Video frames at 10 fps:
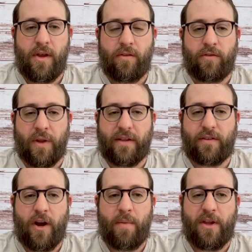So let's
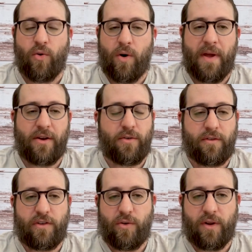talk about your
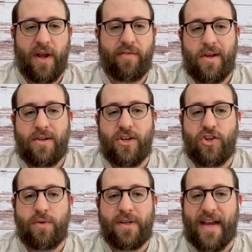mentors in your life.
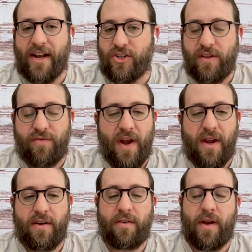Did you intentionally
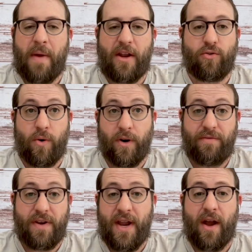find a mentor, or
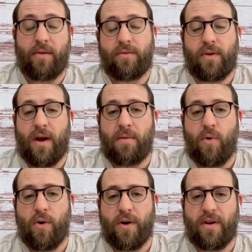even now?
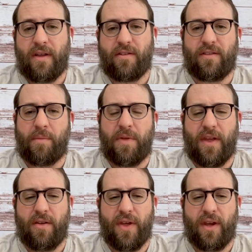Or is it something
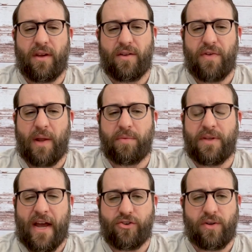that you think developed
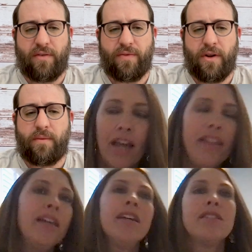naturally for you? I
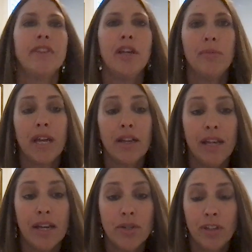think it developed
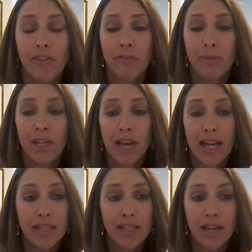naturally for me.
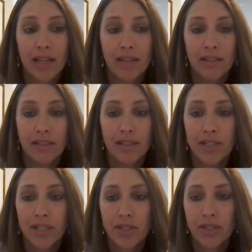I did not
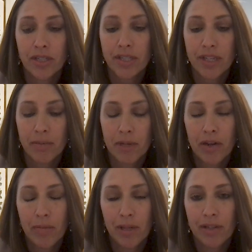intentionally seek them
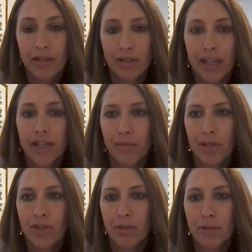out. I mean, like I
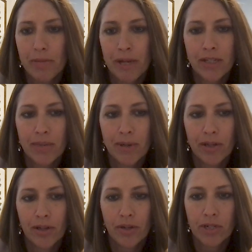mentioned, my
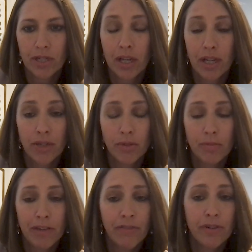basketball coach in college was
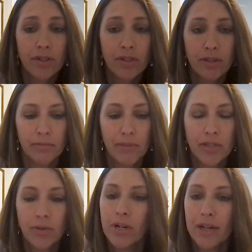my first
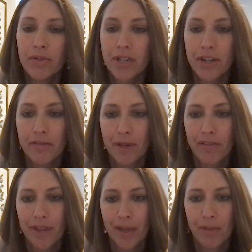mentor outside of my
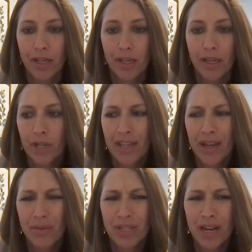family. And
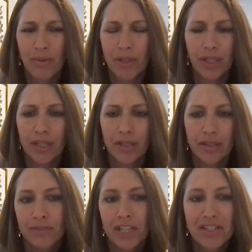that was not really
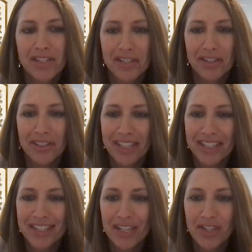necessarily
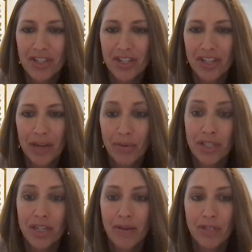intentional. I
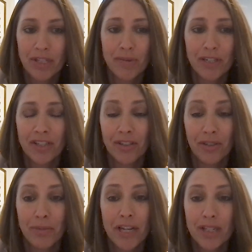was expecting to
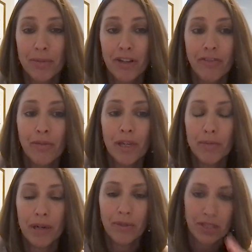learn basketball from
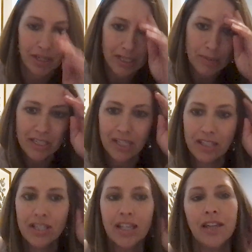him. I wasn't
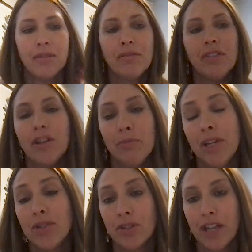expecting to get,
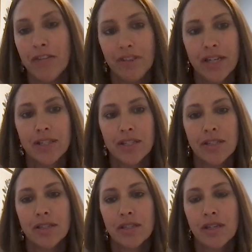major life
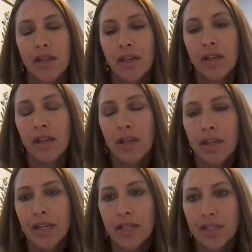lessons
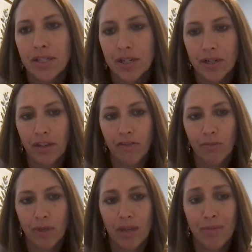necessarily
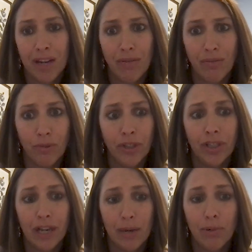from him. And I
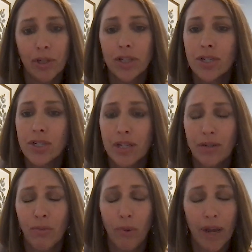really got pushed
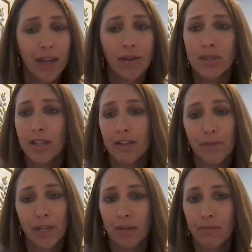way outside of
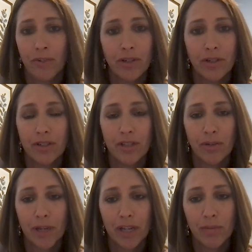my comfort
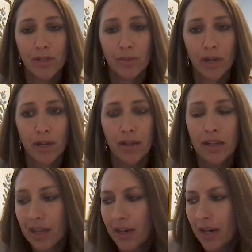zone by him as well.
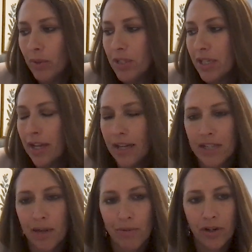And then I would say,
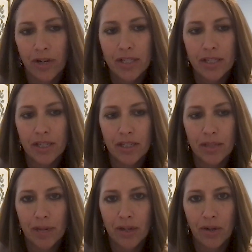as I progressed
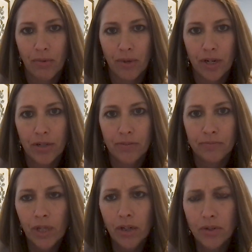into my career,
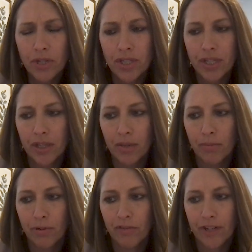just on the
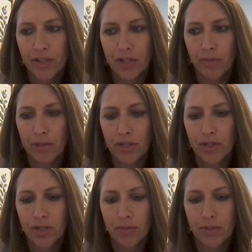professional
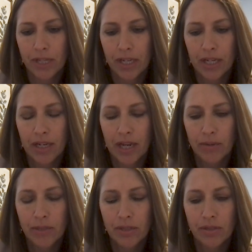mentorship side, I
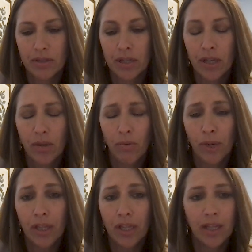was
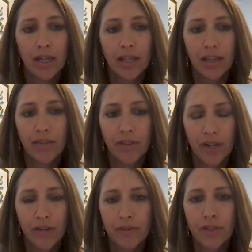really lucky. The
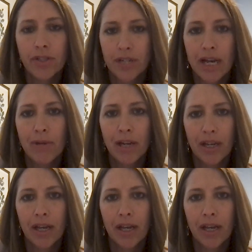very first job I